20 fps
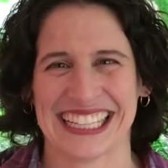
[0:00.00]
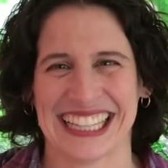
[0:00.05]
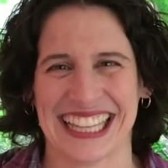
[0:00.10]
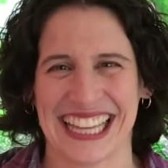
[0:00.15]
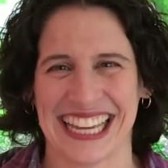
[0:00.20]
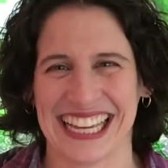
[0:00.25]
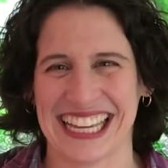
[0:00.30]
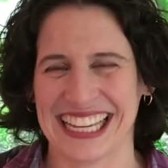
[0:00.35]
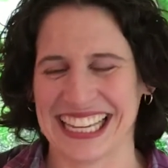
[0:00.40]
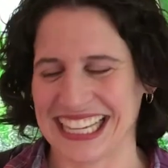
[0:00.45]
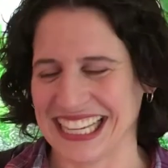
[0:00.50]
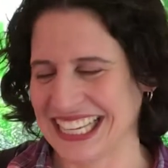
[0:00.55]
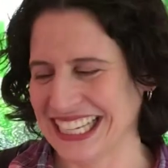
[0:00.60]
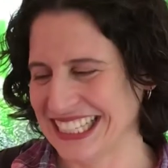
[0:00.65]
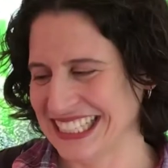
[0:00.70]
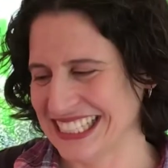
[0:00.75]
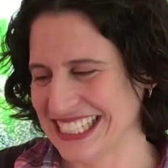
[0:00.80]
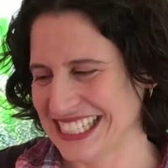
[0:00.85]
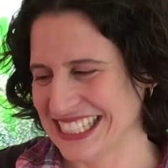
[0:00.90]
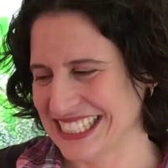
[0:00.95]
Like,
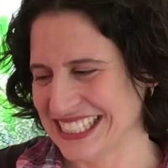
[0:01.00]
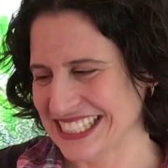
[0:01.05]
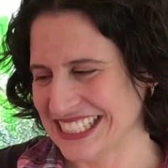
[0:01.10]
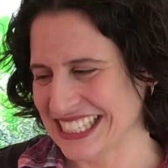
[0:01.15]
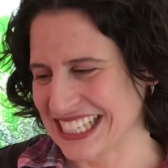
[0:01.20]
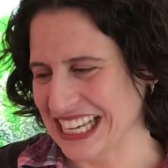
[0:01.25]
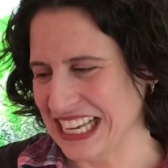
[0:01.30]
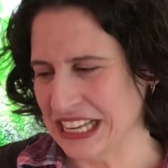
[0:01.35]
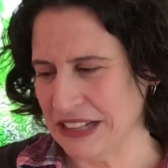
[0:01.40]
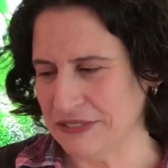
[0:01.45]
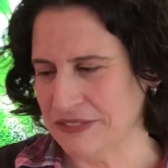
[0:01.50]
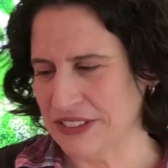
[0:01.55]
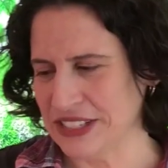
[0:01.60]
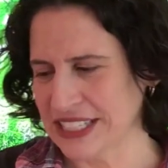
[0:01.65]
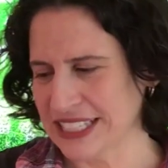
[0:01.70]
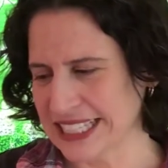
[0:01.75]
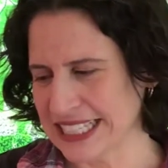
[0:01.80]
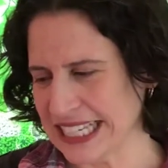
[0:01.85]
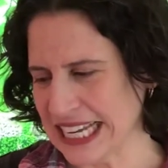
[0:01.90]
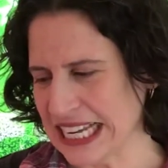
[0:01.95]
it
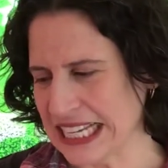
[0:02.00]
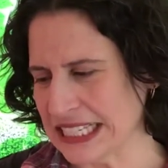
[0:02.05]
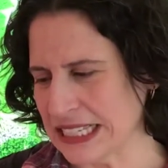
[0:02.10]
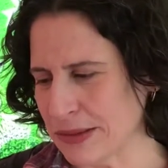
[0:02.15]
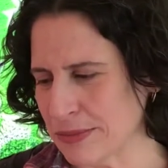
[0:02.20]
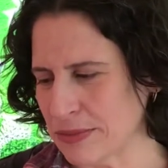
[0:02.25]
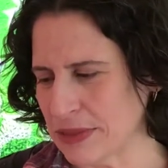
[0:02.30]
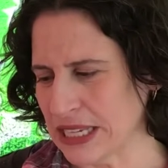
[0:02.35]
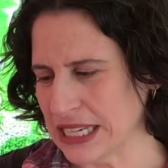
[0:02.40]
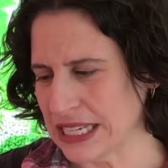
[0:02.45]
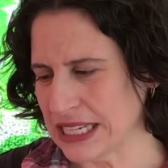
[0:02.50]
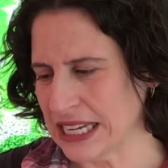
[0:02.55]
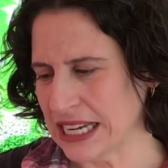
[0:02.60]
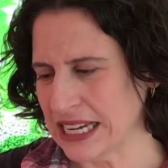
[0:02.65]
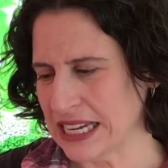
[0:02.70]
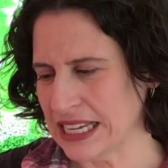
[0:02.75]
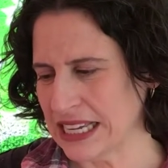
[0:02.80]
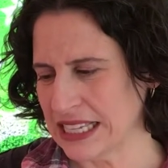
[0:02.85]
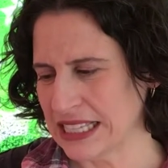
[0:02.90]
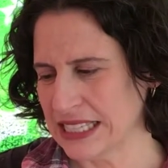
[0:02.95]
feels like something
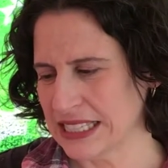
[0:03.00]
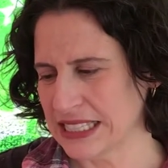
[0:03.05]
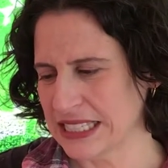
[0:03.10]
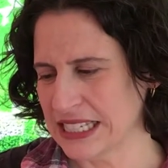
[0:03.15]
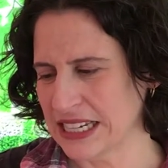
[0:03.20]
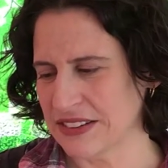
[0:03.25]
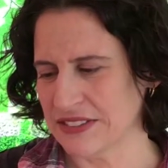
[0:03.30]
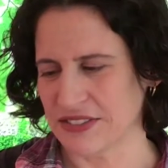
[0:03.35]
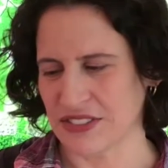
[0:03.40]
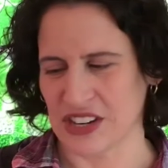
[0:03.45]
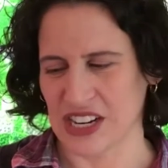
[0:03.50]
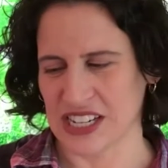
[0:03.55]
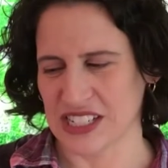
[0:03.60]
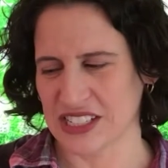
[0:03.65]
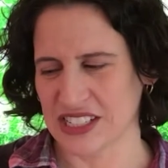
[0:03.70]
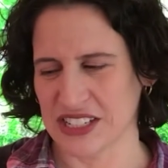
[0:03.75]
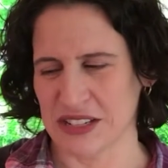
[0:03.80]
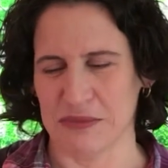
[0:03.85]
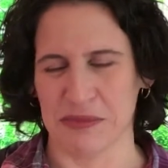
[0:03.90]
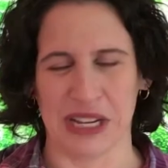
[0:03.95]
different
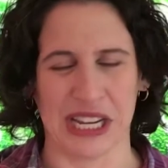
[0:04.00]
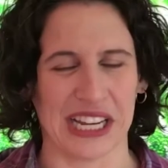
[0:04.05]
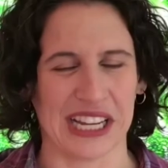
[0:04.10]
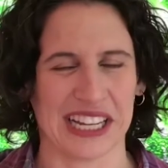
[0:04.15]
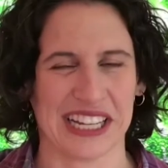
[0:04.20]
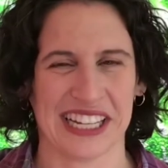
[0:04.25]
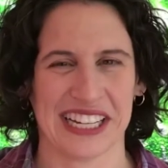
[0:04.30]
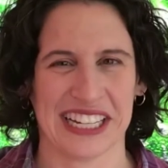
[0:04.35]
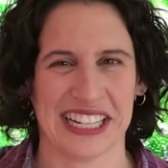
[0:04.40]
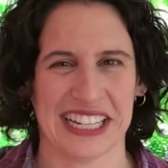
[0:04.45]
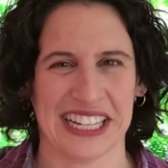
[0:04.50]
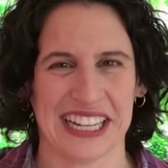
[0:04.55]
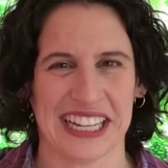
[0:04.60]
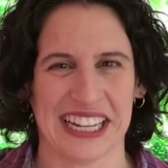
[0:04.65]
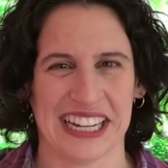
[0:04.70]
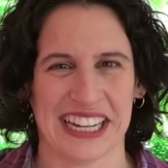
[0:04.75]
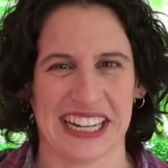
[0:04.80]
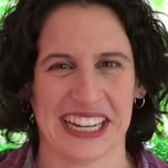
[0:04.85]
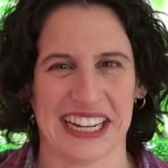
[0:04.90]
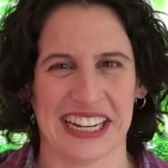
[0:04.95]
to me.
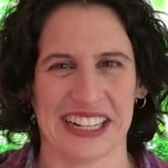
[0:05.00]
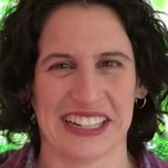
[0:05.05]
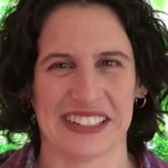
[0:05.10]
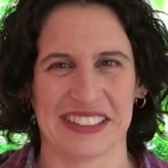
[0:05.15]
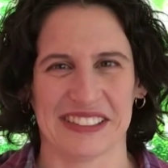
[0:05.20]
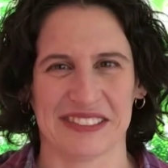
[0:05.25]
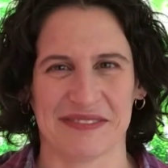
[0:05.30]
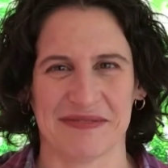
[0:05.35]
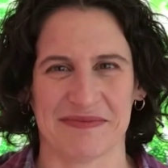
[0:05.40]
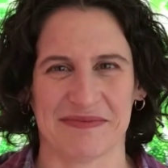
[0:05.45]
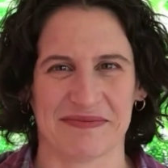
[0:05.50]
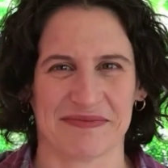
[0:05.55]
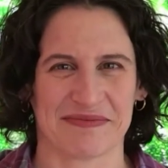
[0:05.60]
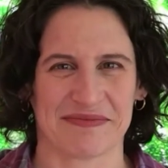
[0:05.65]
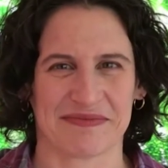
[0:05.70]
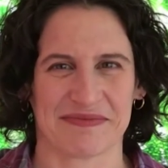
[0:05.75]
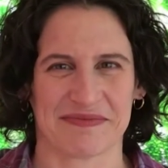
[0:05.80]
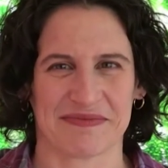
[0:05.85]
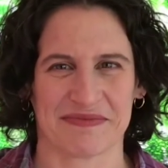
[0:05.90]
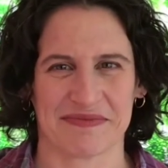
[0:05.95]
I
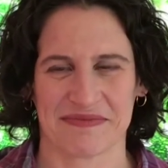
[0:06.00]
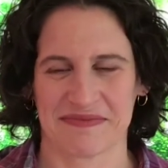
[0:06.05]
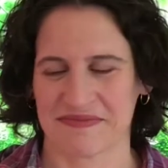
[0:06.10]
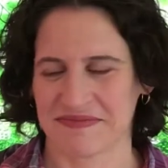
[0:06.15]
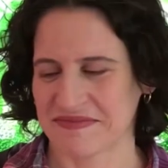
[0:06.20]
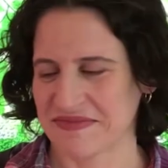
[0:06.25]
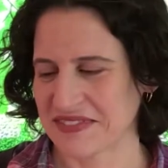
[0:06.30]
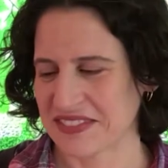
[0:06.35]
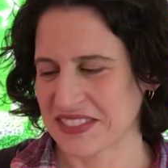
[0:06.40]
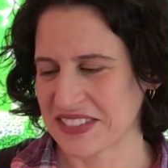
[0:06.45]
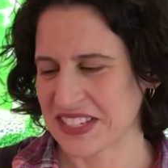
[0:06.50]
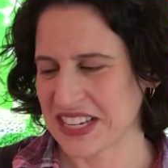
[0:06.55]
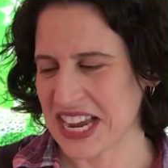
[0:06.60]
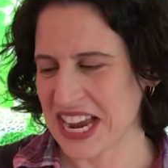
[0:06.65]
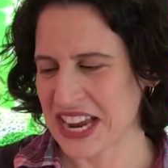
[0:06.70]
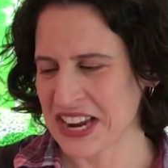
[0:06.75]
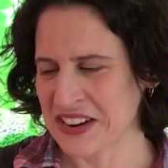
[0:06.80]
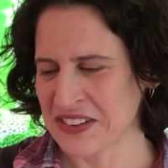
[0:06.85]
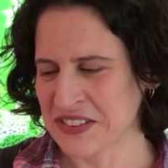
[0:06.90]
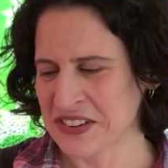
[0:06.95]

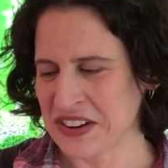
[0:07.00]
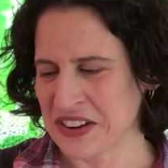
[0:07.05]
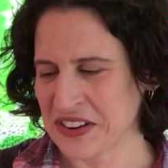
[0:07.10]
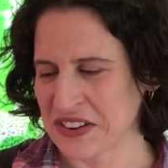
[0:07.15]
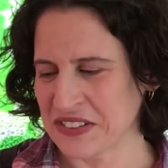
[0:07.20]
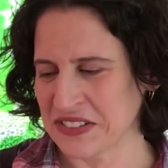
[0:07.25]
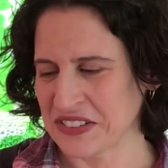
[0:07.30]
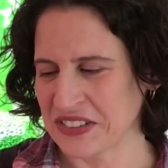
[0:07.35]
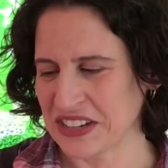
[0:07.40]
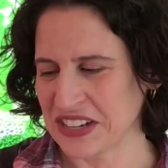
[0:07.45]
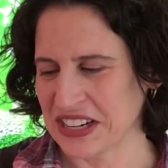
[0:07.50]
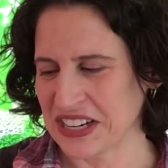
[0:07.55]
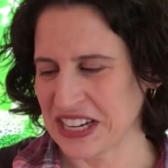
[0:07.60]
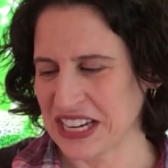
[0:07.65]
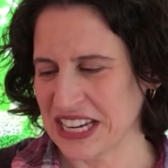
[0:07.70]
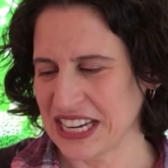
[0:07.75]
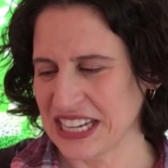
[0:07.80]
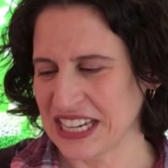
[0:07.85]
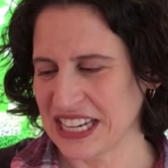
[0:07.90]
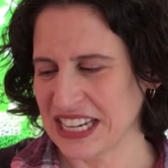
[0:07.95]
don't know.
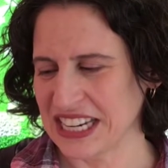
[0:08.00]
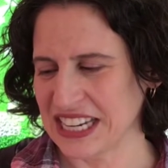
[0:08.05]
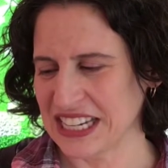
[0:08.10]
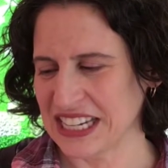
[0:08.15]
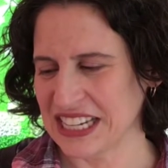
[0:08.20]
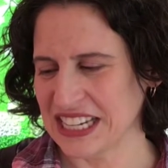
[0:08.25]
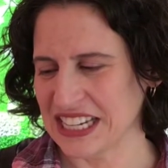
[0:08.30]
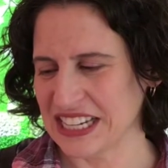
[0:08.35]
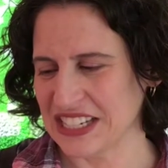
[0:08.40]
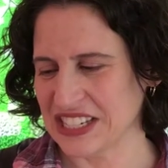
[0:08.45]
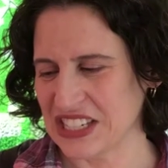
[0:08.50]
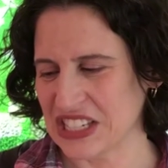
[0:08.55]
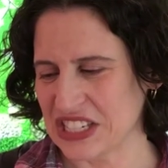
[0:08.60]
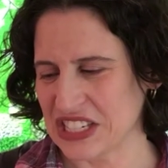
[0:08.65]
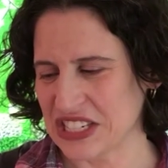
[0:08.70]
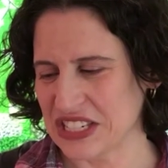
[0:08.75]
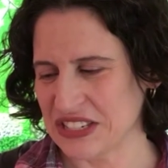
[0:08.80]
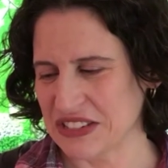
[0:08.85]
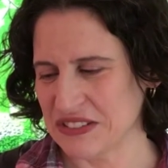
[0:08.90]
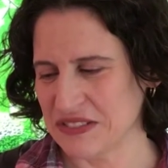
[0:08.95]
It's
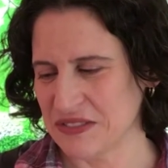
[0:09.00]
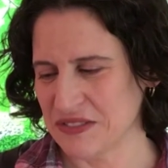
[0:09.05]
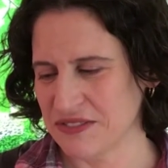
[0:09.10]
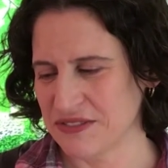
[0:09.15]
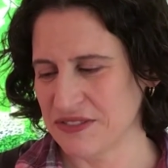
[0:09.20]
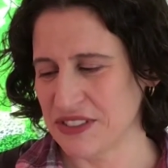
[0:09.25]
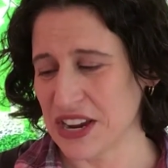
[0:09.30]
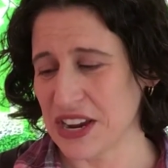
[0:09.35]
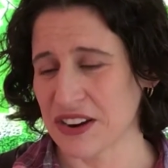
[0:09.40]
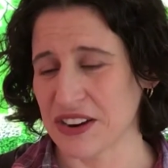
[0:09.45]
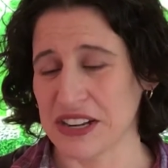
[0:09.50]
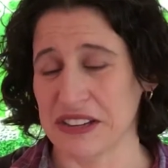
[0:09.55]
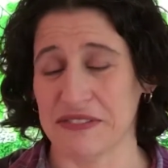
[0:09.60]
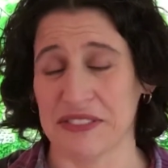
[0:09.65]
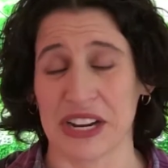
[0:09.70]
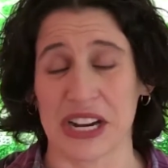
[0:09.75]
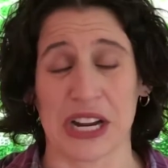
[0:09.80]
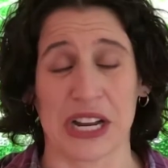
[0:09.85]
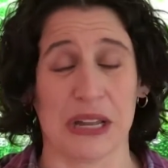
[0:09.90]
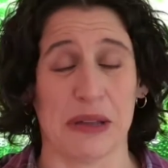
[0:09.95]
very,
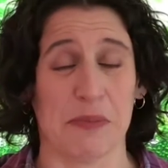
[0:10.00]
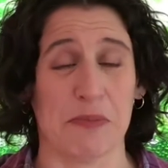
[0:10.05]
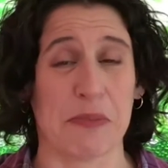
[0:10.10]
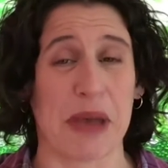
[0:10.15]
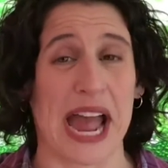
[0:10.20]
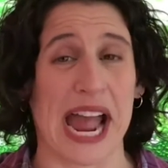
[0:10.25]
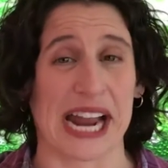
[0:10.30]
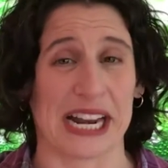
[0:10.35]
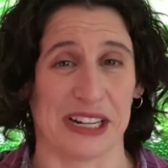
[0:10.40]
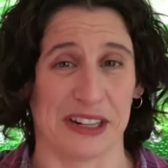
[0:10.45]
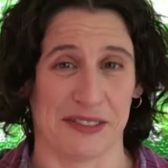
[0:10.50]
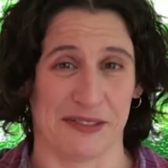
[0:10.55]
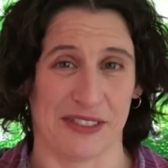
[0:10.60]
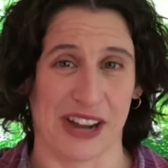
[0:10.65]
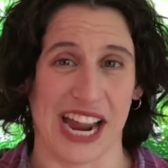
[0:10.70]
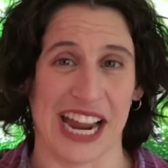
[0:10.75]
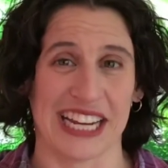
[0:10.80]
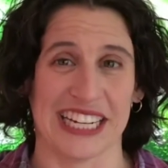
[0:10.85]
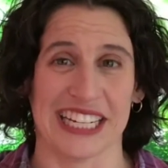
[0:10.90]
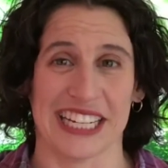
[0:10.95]
very
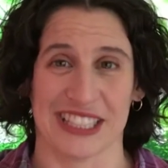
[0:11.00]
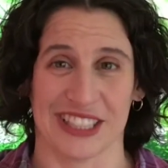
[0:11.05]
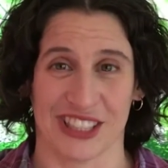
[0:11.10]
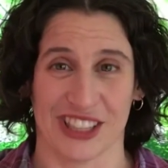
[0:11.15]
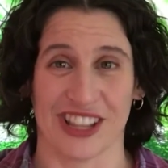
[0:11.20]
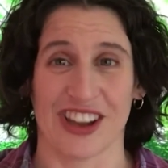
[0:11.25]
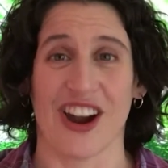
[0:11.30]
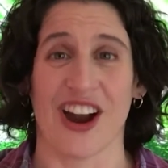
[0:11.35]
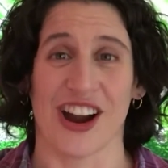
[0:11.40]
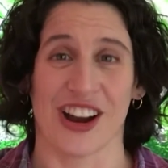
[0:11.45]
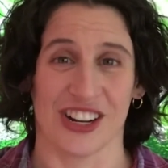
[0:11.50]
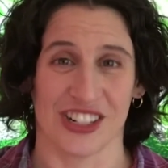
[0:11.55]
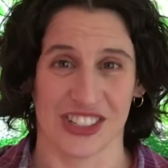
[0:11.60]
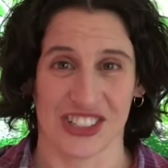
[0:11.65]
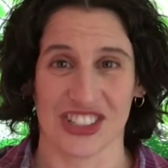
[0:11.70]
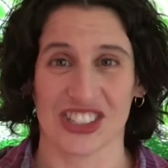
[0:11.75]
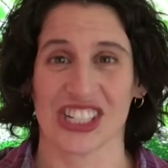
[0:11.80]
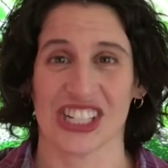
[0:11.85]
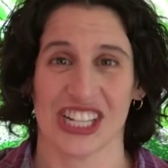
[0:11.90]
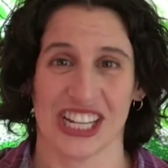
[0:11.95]
magnified and
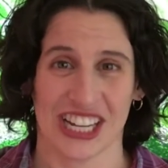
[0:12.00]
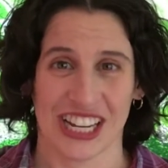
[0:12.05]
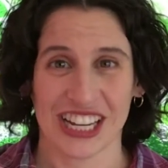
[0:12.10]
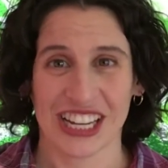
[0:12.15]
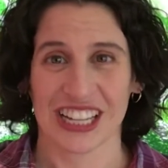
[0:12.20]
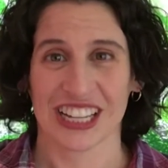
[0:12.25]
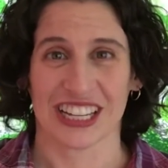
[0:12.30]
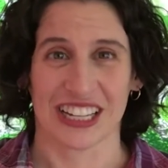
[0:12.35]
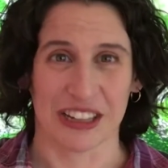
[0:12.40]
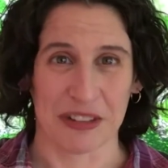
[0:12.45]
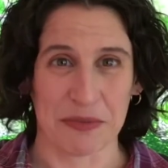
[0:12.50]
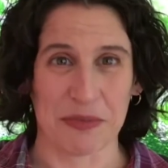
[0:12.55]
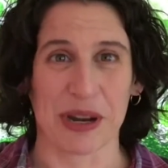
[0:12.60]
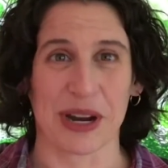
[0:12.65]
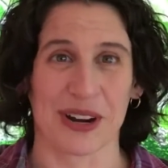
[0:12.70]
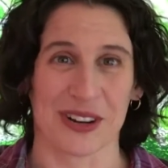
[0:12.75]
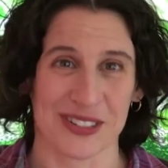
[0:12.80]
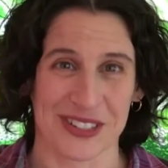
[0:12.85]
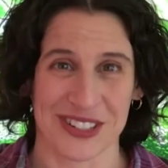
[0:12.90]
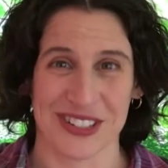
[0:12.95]
large
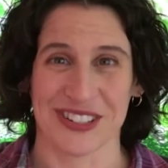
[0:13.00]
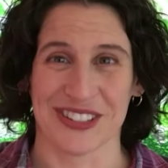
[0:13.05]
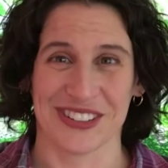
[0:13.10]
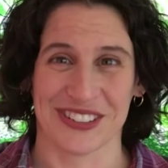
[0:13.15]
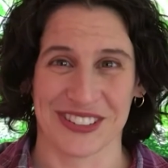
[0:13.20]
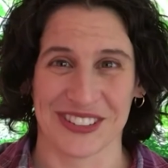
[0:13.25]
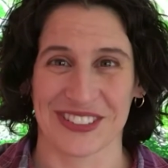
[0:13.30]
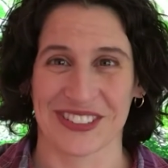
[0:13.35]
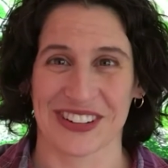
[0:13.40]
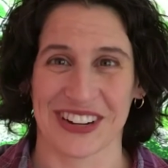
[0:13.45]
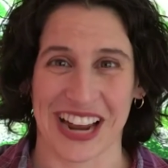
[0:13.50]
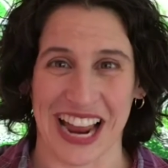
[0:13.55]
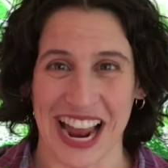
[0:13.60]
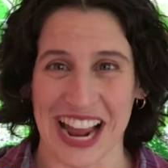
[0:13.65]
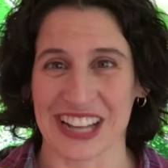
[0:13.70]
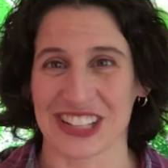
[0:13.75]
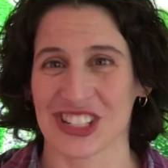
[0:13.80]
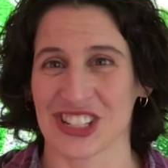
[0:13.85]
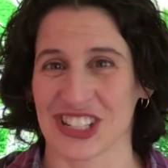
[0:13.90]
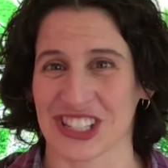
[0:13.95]
compared to
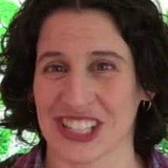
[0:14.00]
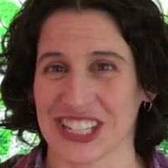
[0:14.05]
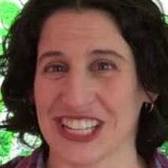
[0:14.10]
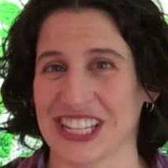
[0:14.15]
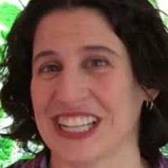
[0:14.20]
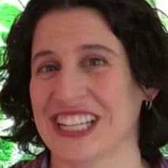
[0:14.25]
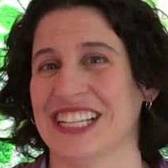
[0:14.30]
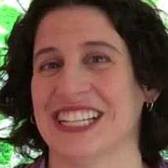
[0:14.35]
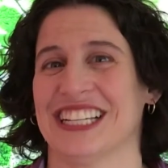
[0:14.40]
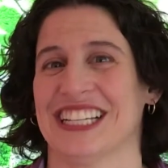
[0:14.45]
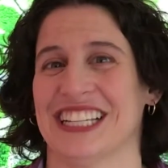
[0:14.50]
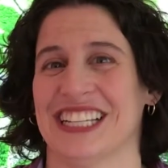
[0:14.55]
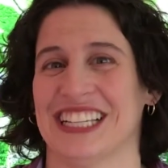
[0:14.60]
actually